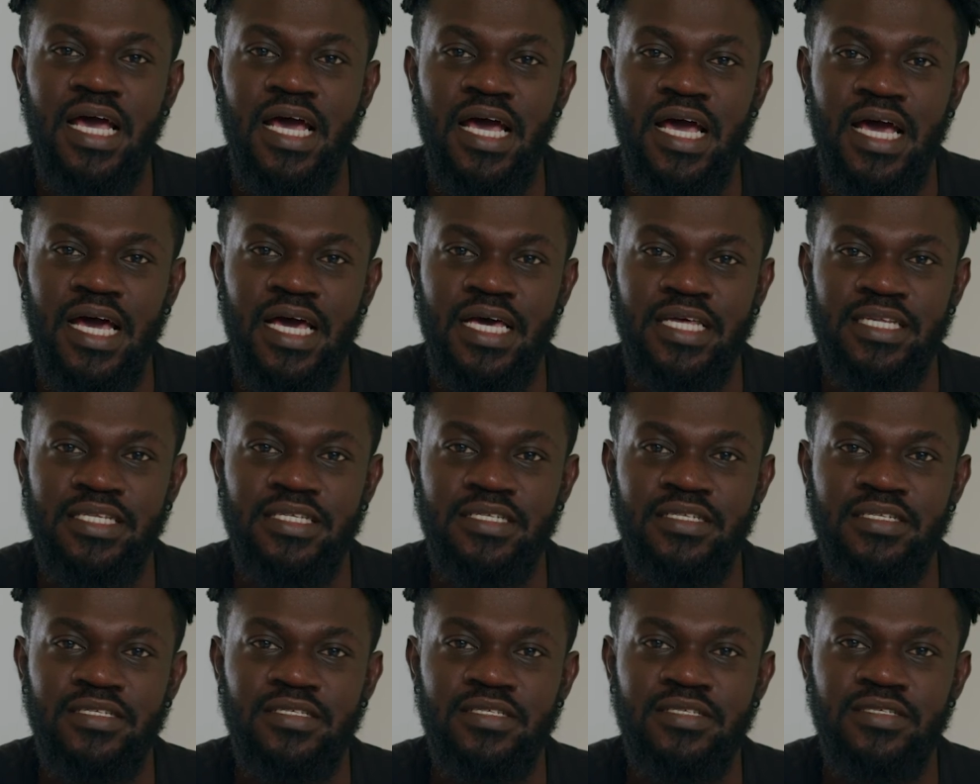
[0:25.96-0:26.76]

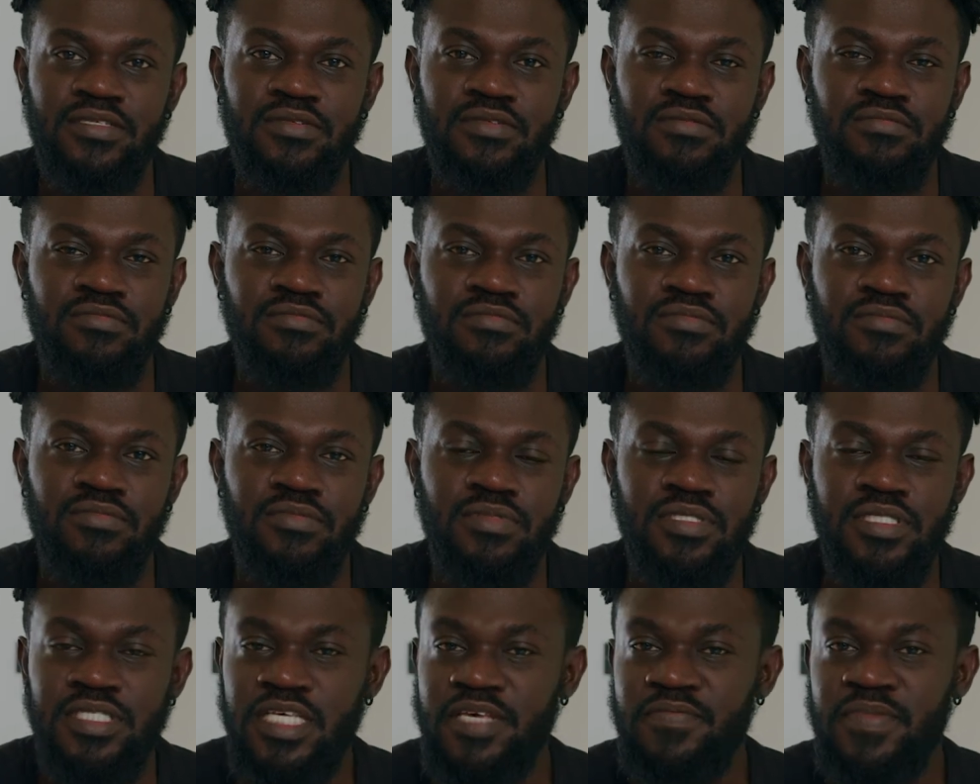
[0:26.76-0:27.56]
and
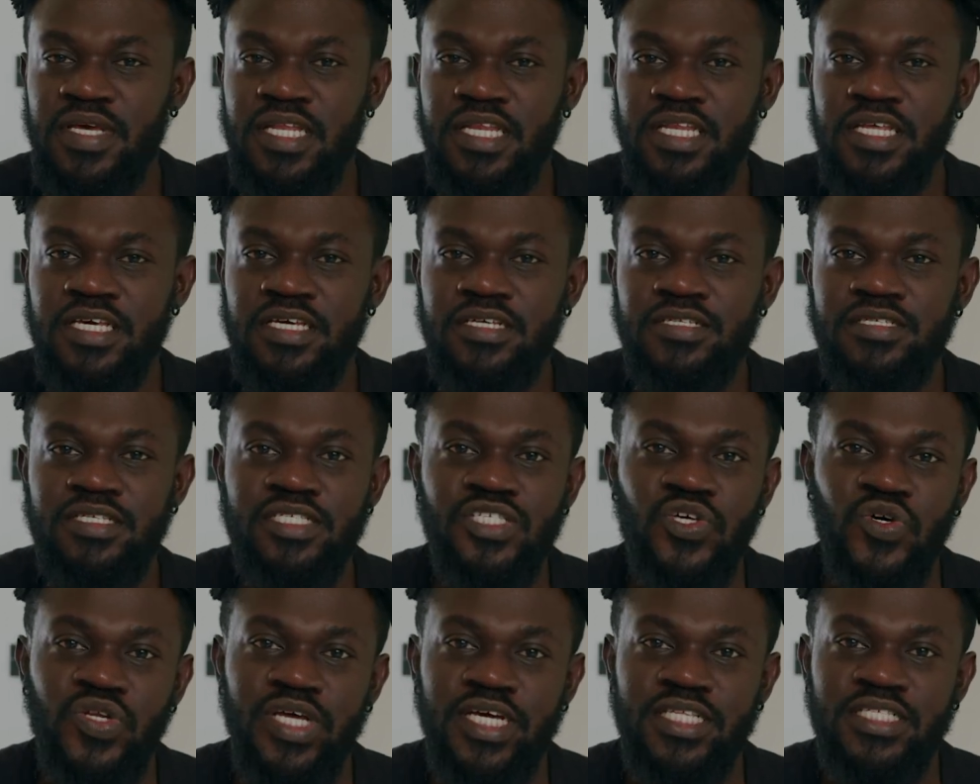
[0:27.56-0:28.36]
seemingly
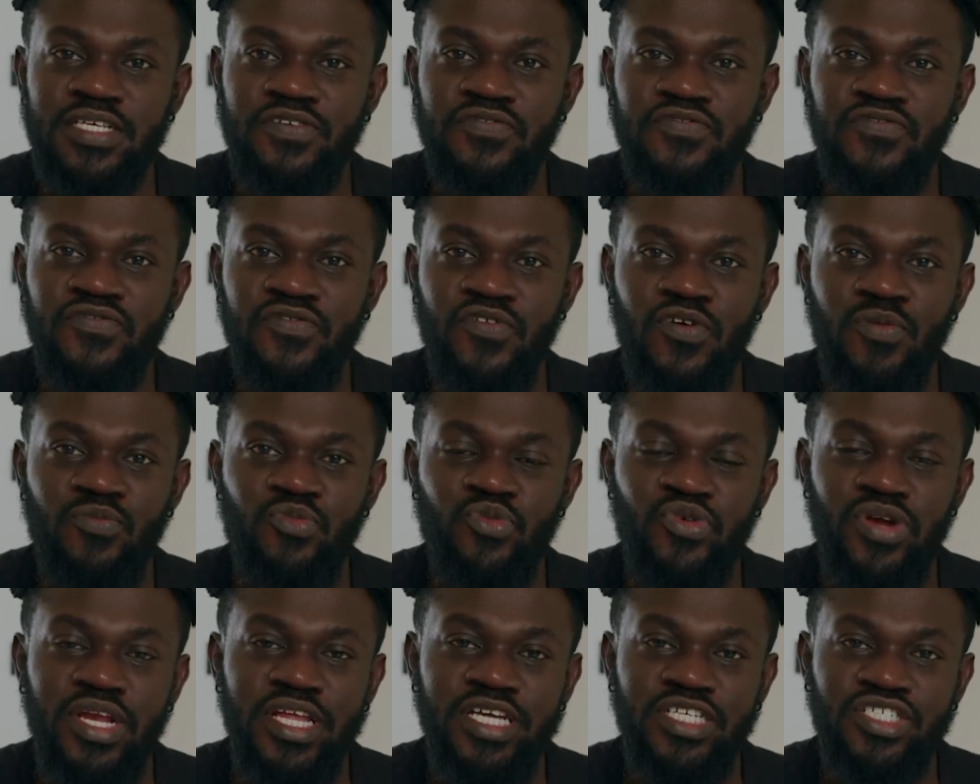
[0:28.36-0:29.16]
disconnected
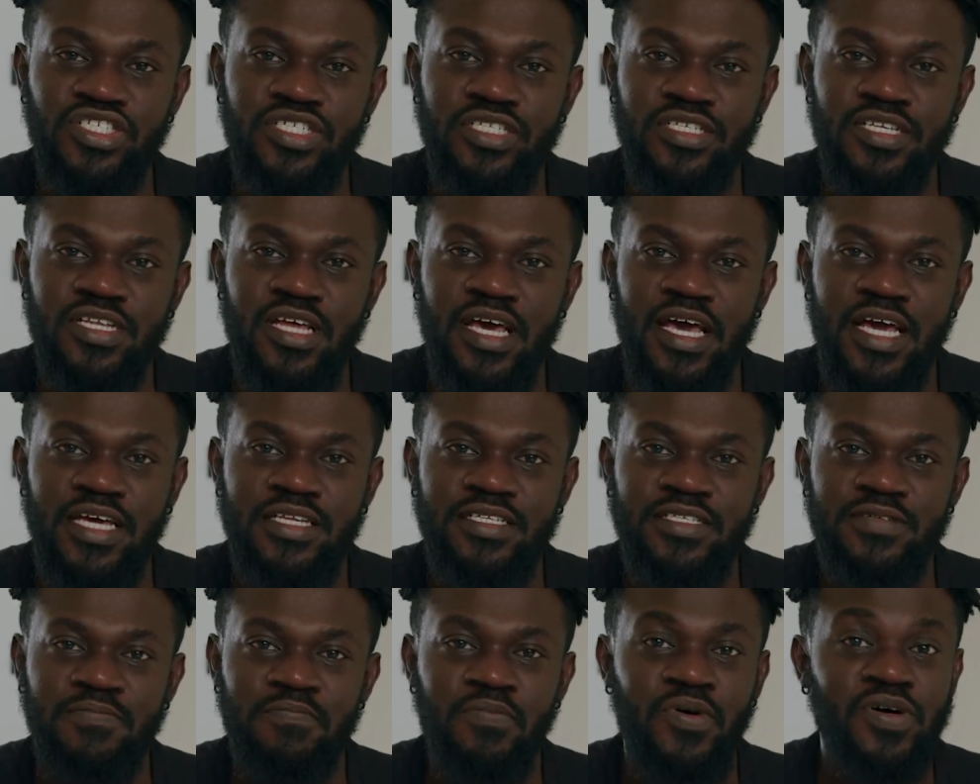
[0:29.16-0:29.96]
from religion
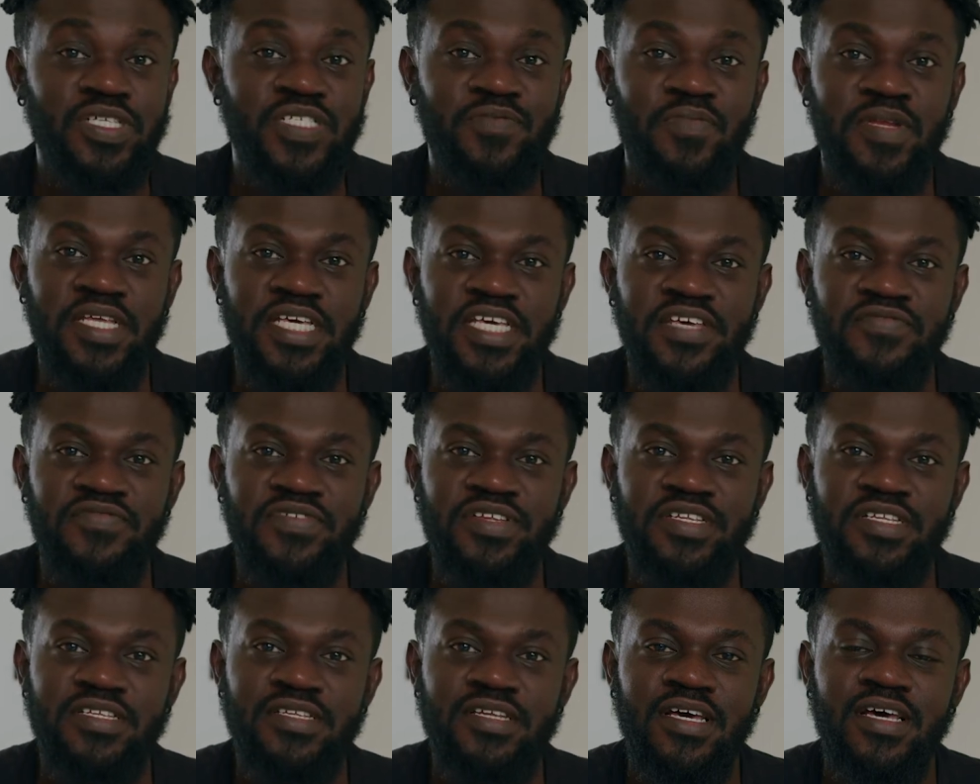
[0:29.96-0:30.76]
and possibly
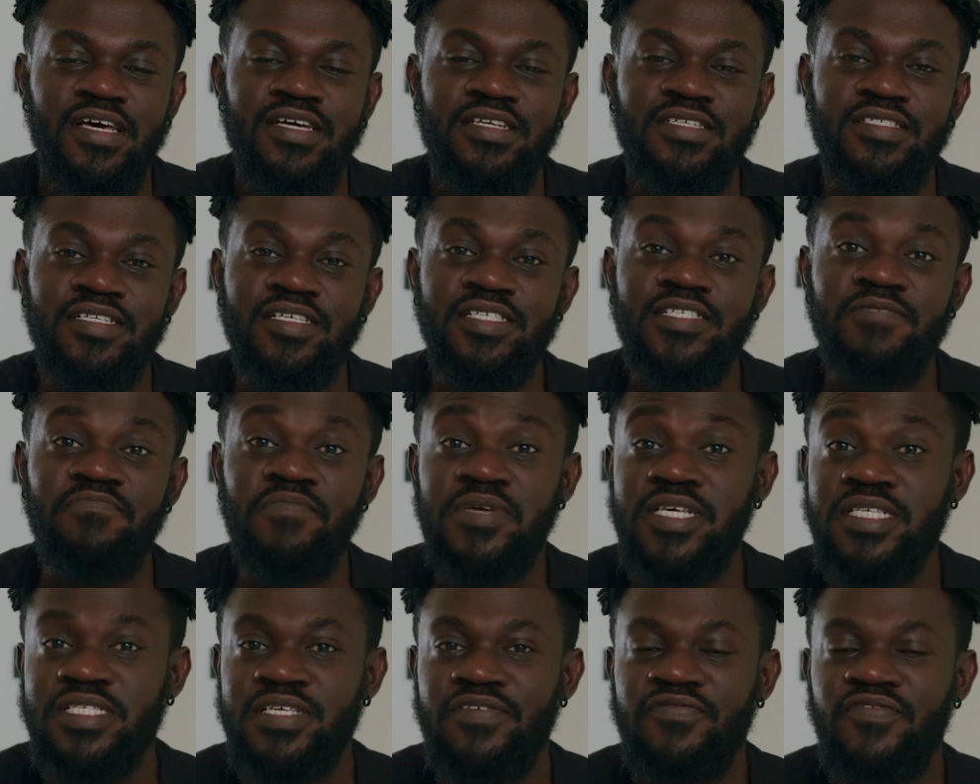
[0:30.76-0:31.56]
even
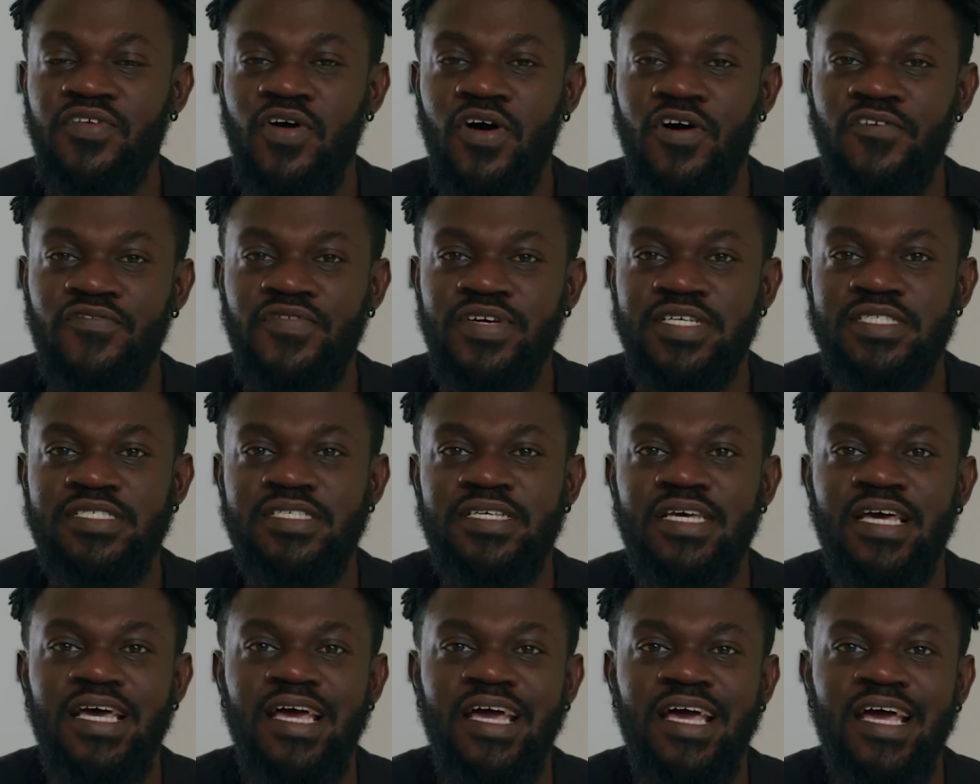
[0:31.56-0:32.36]
dismissive of it.